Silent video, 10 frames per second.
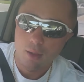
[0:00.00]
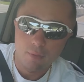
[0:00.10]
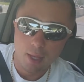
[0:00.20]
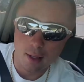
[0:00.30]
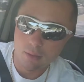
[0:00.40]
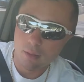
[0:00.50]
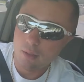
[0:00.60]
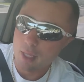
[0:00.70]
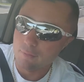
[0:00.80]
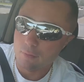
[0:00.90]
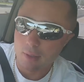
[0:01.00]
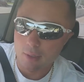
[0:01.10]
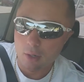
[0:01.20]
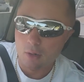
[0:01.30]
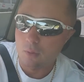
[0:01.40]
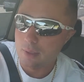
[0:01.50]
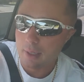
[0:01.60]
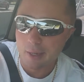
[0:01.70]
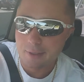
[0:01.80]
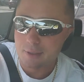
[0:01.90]
then you'll never really know what
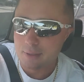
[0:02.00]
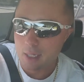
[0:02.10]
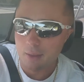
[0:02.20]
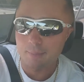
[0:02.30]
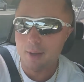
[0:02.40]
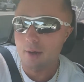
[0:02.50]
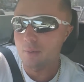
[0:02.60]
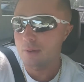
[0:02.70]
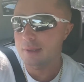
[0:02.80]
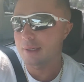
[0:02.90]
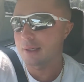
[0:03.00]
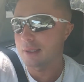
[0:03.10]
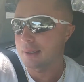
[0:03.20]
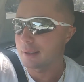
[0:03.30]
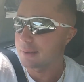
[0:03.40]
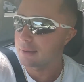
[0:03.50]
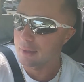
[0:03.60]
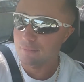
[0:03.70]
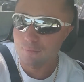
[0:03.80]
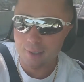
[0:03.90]
the hustle is all about, what
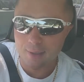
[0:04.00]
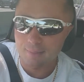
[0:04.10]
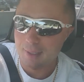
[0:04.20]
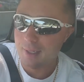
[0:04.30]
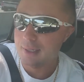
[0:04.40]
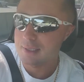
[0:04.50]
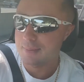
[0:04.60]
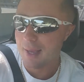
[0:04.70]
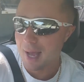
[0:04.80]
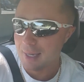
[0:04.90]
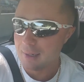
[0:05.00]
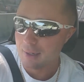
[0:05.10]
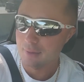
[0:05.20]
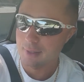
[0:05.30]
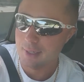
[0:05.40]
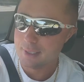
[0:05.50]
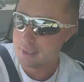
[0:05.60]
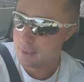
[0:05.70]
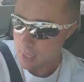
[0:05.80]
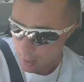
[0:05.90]
the freedom is behind all
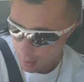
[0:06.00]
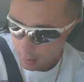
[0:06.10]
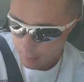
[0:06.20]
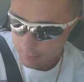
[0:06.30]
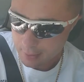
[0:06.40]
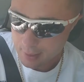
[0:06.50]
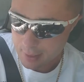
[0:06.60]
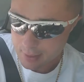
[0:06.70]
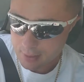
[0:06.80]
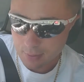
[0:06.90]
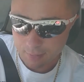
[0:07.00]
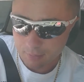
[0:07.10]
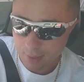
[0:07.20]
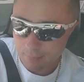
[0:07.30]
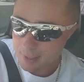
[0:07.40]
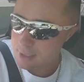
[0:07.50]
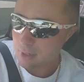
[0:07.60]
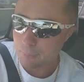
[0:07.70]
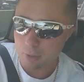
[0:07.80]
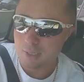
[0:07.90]
this. Because me,
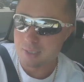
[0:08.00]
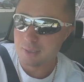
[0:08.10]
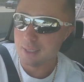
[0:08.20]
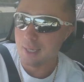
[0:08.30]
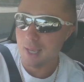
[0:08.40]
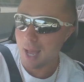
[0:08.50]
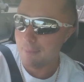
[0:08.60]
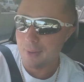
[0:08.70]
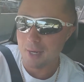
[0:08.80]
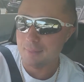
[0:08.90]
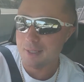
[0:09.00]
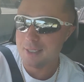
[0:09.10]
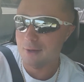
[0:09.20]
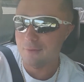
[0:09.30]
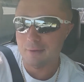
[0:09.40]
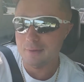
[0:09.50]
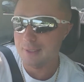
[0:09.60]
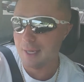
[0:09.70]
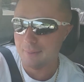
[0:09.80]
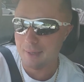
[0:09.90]
myself, personally, I bet on myself every
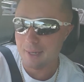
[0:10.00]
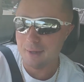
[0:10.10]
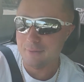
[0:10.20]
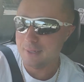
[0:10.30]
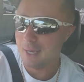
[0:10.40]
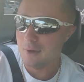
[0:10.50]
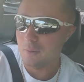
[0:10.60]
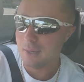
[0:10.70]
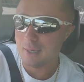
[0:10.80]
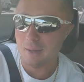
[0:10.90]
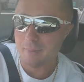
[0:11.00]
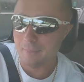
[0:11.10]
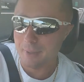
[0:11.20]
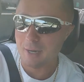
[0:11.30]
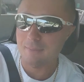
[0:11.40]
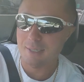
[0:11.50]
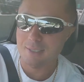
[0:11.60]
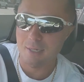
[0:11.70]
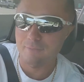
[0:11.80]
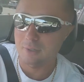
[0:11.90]
day, man. Every day I wake up, I bet on
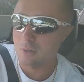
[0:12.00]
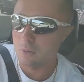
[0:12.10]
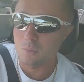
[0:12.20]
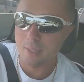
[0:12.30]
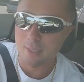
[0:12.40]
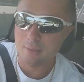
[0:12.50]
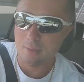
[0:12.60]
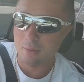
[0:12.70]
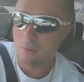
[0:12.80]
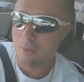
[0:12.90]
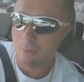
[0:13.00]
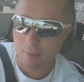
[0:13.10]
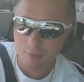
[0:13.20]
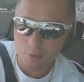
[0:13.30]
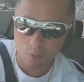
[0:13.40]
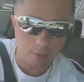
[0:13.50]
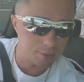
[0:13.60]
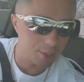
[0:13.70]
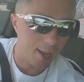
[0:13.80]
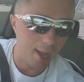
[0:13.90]
myself to go win, to go score a
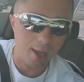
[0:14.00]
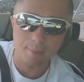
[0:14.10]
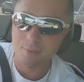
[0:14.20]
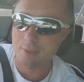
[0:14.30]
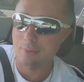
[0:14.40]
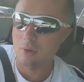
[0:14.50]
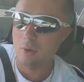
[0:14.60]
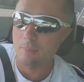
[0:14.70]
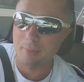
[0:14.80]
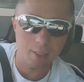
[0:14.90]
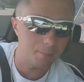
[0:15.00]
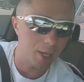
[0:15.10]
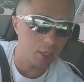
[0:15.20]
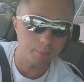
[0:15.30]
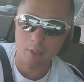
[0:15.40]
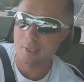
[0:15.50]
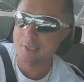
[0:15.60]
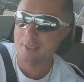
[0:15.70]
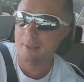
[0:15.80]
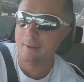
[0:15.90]
job, to go be a better
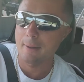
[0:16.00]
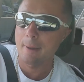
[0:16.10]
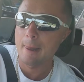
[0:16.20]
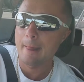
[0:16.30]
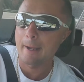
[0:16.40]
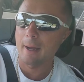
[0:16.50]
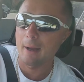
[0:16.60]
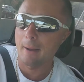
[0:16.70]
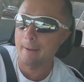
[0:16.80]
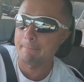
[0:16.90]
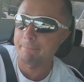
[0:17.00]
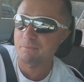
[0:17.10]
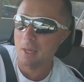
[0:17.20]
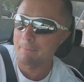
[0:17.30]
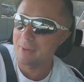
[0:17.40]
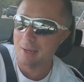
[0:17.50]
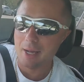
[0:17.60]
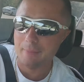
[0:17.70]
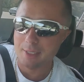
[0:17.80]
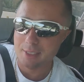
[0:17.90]
person. I'm betting
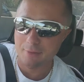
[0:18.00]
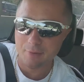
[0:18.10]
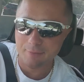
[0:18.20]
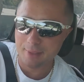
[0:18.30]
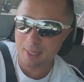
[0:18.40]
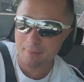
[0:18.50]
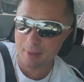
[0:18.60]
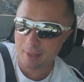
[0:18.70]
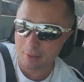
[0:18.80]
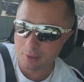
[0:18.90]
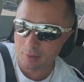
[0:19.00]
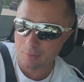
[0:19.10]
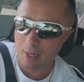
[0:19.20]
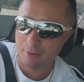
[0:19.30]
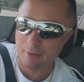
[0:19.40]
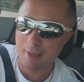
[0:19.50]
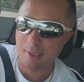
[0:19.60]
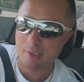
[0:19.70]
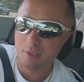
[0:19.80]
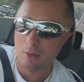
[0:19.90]
on myself every day, man, to do the right
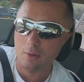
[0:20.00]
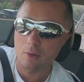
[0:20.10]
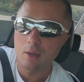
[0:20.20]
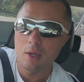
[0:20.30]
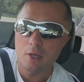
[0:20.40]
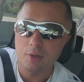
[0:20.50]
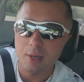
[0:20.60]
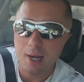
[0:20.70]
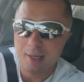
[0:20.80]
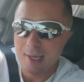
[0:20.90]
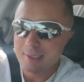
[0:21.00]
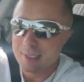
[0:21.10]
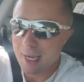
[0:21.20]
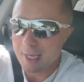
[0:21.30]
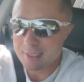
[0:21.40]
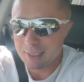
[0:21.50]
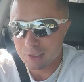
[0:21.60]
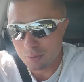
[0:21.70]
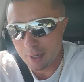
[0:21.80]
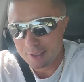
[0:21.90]
thing. So you got to get to that
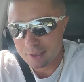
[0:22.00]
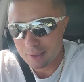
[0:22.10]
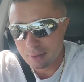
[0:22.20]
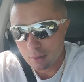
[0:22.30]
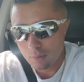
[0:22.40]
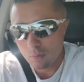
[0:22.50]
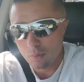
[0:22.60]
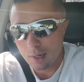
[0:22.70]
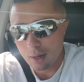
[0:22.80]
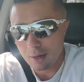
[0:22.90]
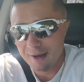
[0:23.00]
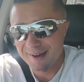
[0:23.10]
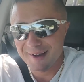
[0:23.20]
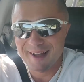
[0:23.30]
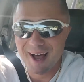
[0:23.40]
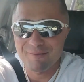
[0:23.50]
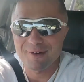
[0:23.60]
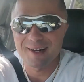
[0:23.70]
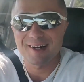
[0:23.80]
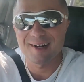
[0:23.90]
situation where you're
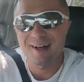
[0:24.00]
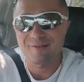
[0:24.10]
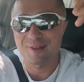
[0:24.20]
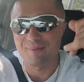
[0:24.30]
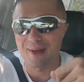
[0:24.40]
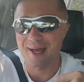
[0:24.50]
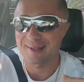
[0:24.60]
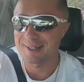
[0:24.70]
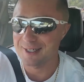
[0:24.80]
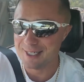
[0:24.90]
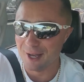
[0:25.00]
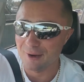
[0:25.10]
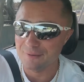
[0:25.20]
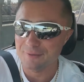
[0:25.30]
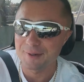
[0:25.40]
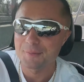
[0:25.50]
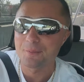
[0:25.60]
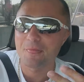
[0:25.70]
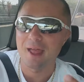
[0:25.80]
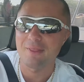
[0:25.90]
confident enough to bet on yourself,
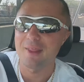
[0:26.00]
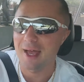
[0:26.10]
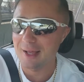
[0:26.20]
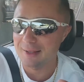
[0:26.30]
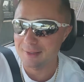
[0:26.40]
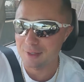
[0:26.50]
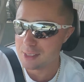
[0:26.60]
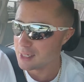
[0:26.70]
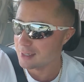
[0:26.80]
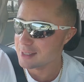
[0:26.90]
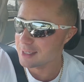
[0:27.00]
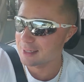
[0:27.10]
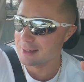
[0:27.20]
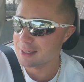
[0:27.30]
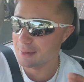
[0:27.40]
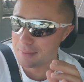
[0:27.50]
and then you'll start seeing some